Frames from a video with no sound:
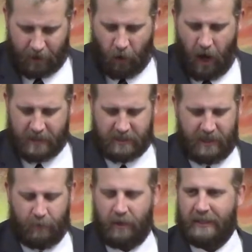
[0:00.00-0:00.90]
across to
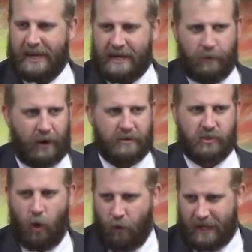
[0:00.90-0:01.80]
that one lady we are out
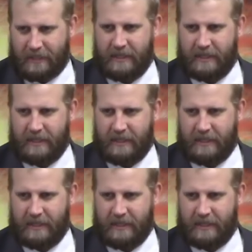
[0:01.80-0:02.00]
soul winning